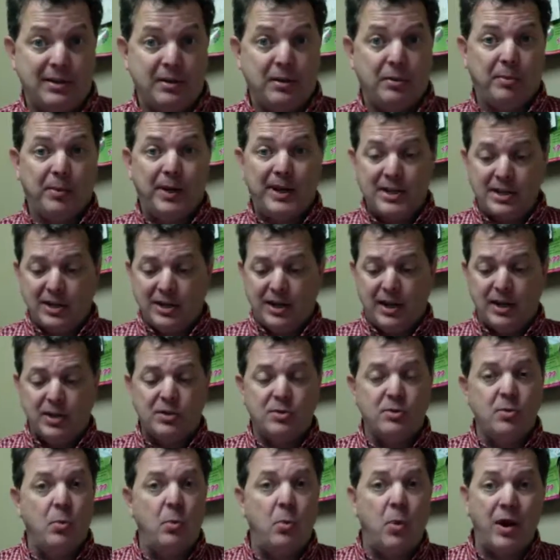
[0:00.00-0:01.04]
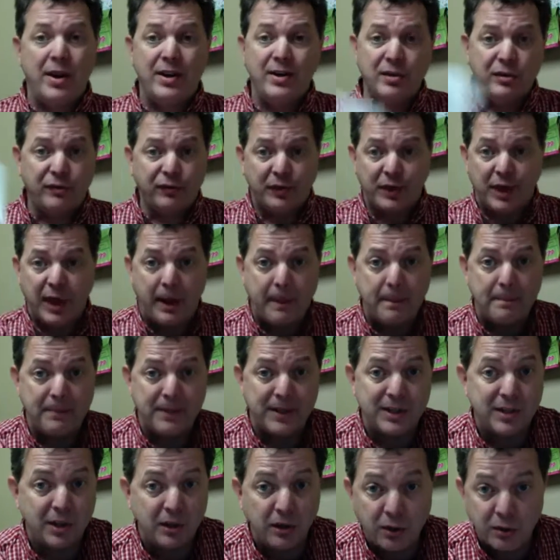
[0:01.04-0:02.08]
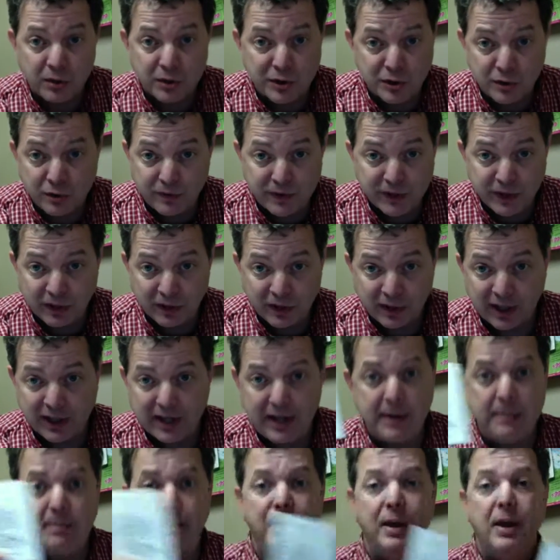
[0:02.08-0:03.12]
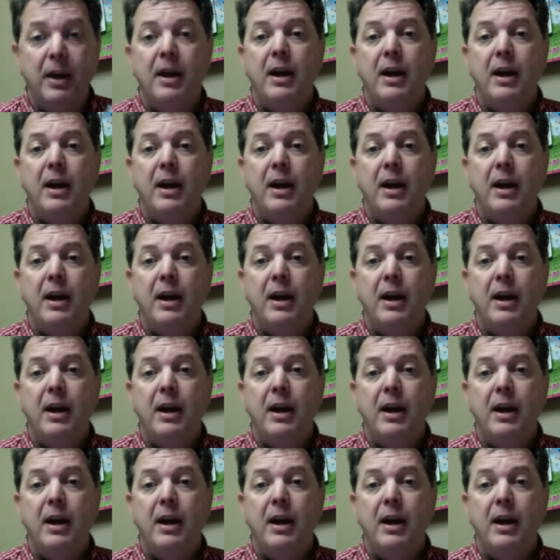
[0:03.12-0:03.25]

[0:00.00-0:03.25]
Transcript: The reason is, one is for them; it's a little souvenir to keep,